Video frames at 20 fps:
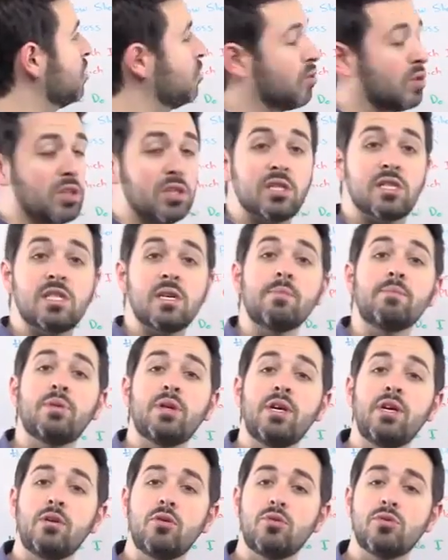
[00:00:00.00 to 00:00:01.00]
You can
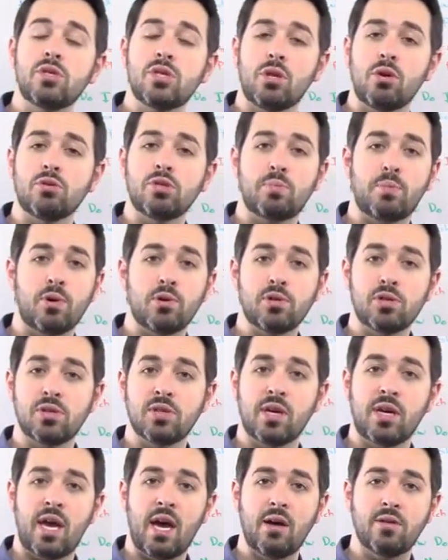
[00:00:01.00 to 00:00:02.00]
simply use those
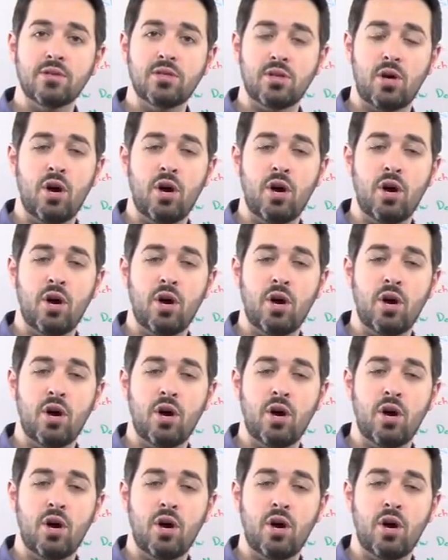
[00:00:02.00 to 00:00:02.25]
personal accounts